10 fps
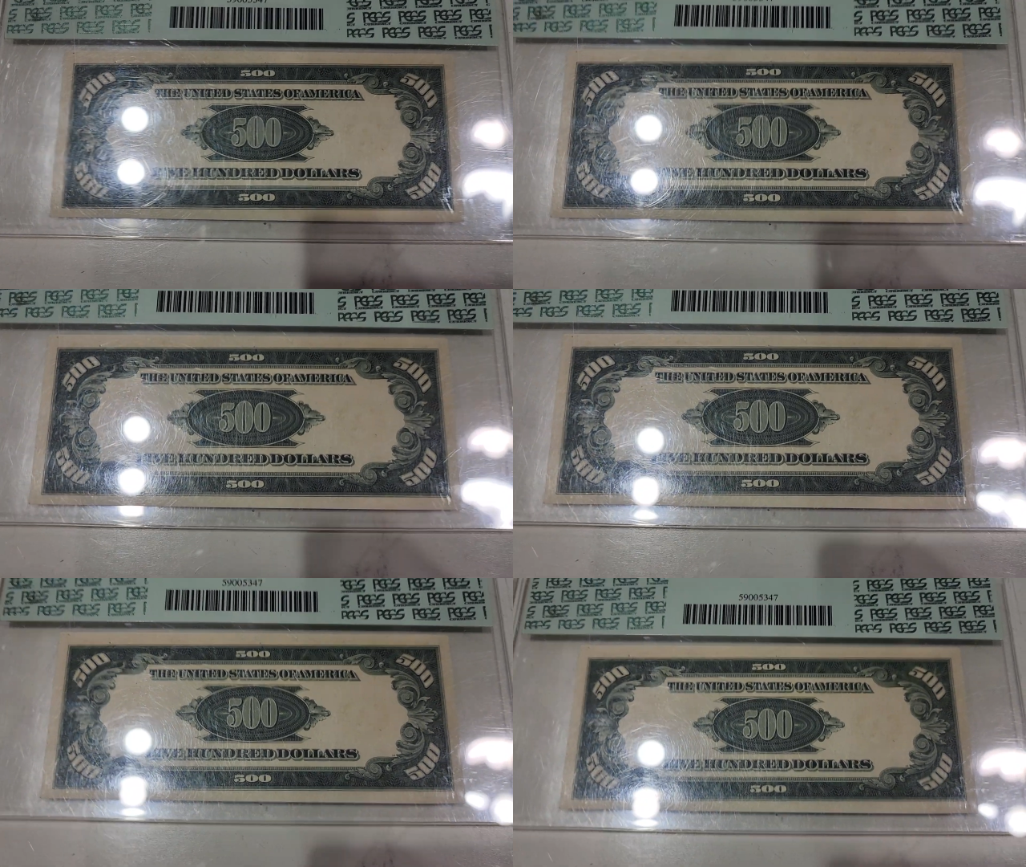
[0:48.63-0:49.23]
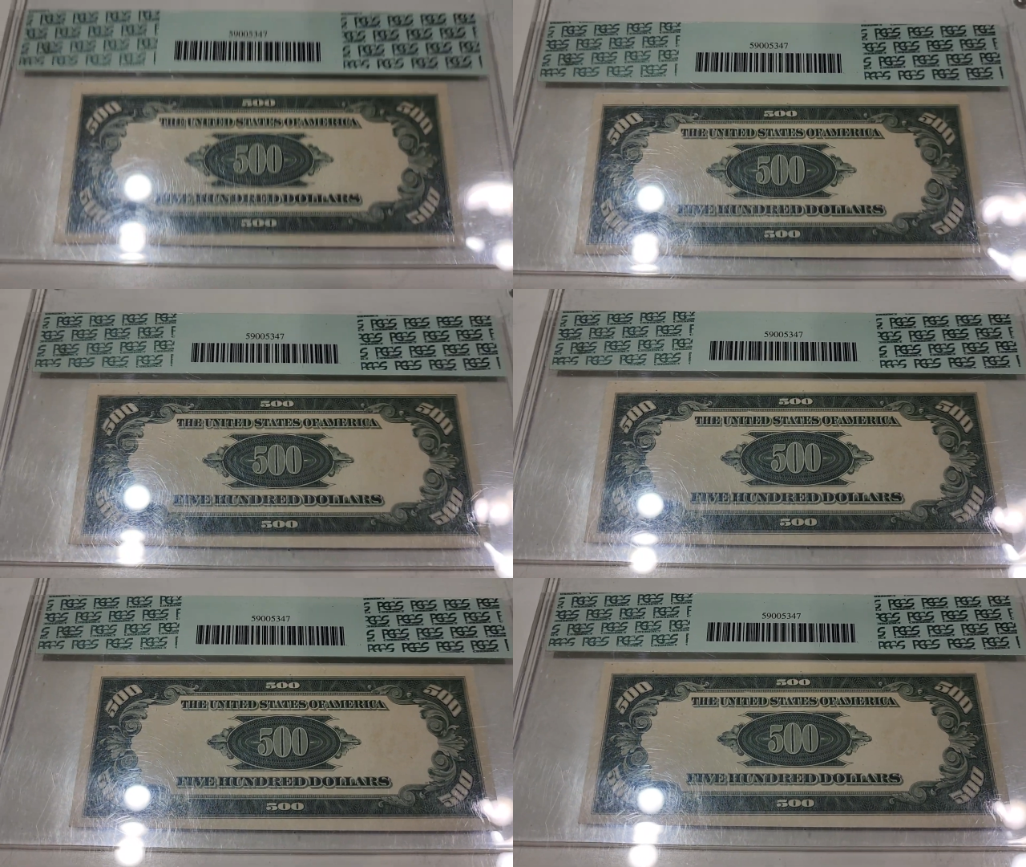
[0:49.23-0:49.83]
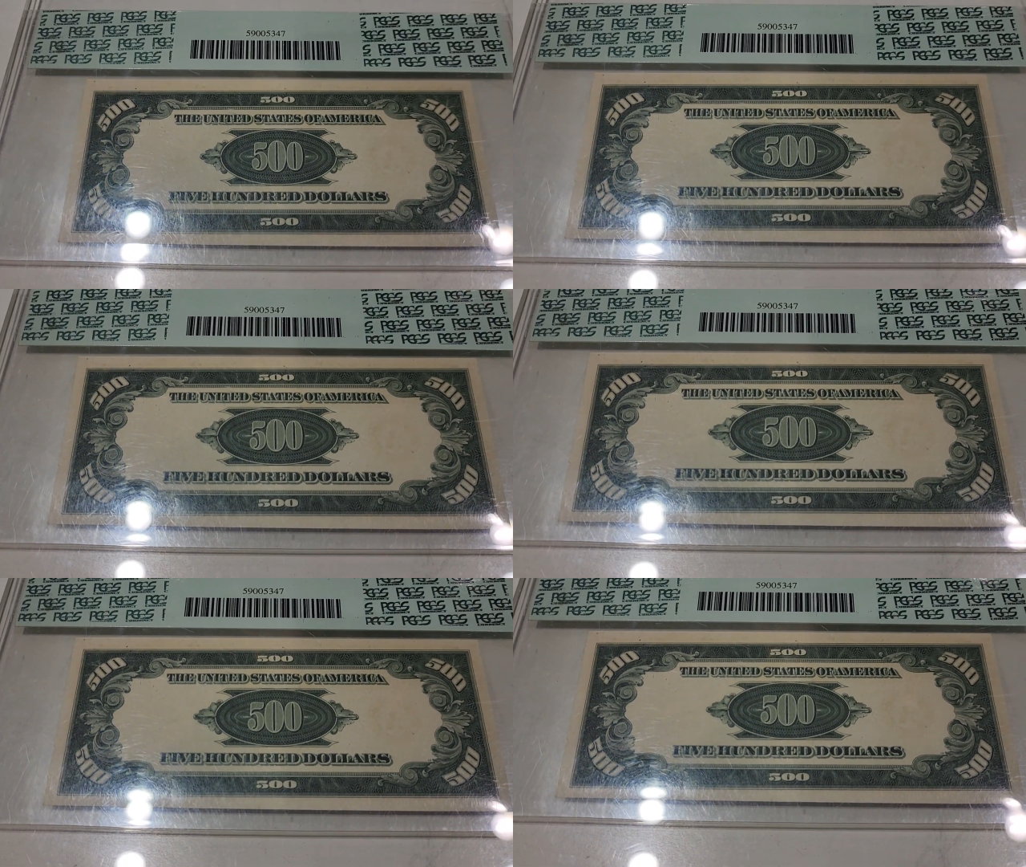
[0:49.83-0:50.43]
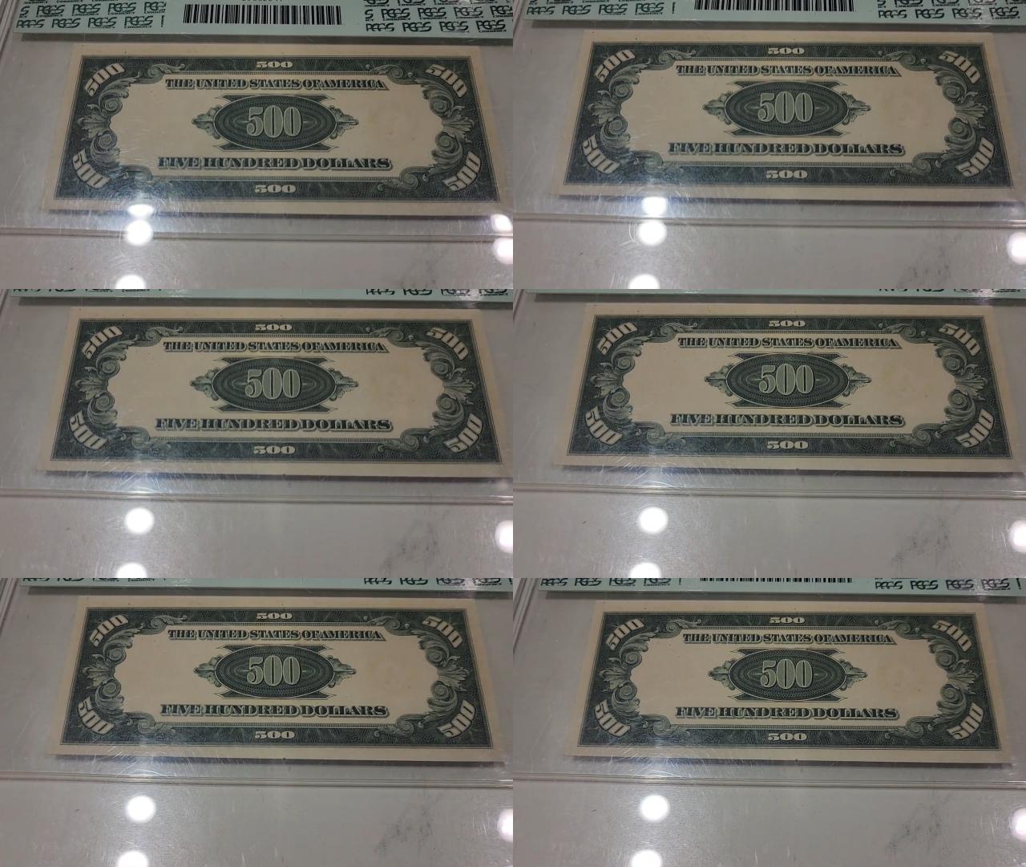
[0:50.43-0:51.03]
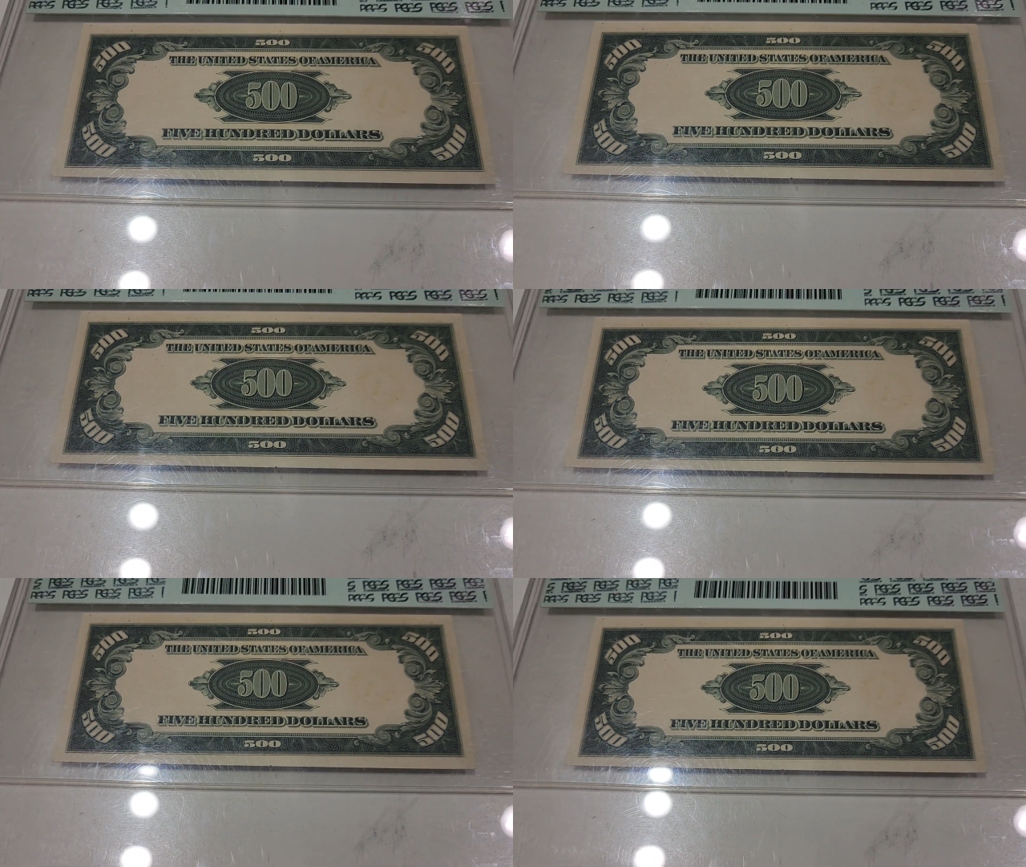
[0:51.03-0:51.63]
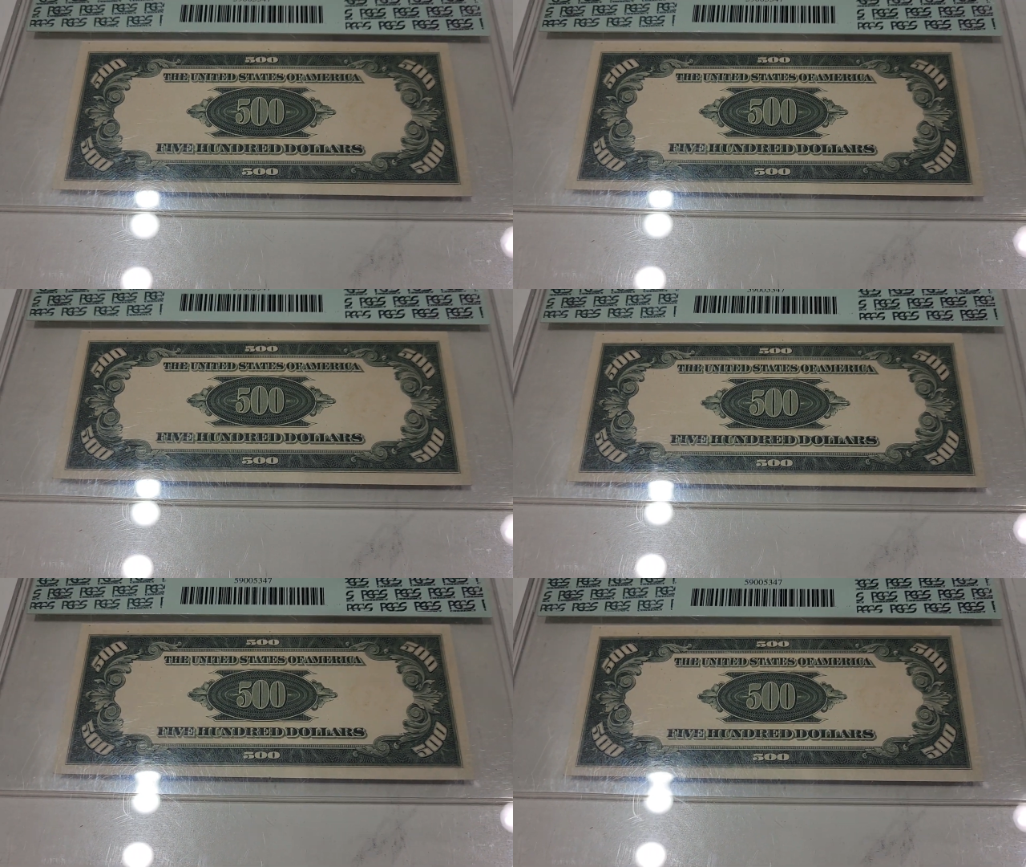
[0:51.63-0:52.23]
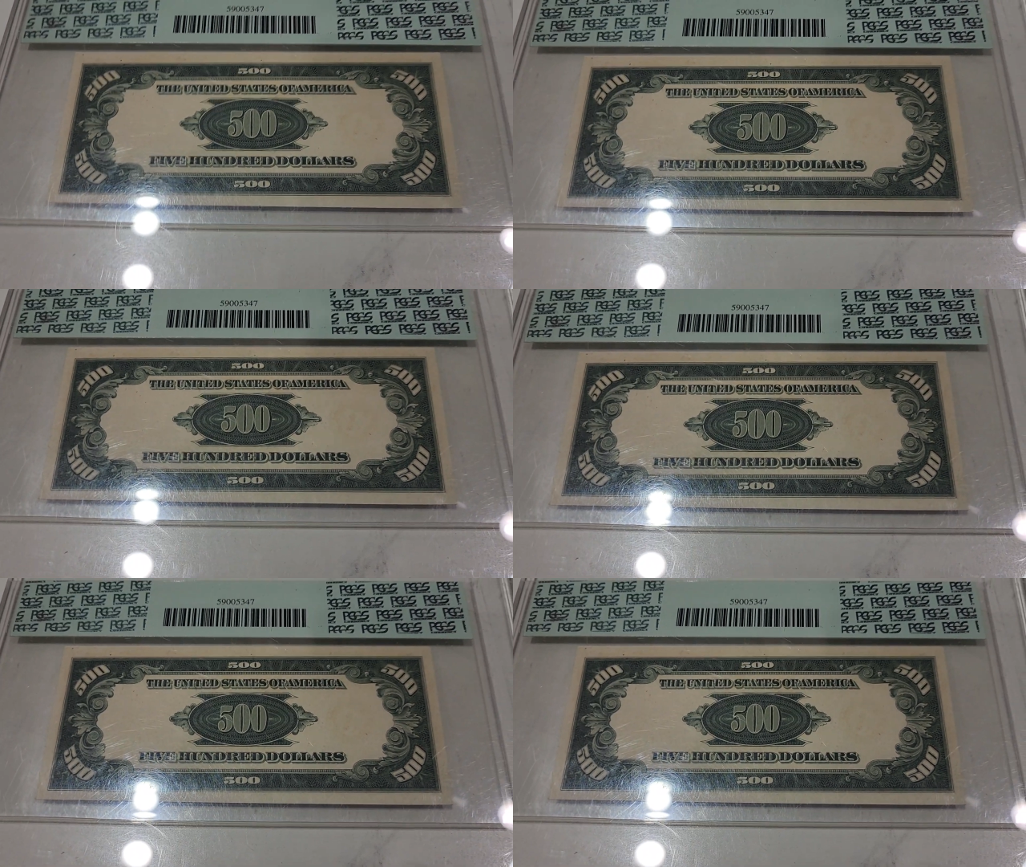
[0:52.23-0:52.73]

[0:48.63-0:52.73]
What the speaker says: Nobody's mouth can be seen.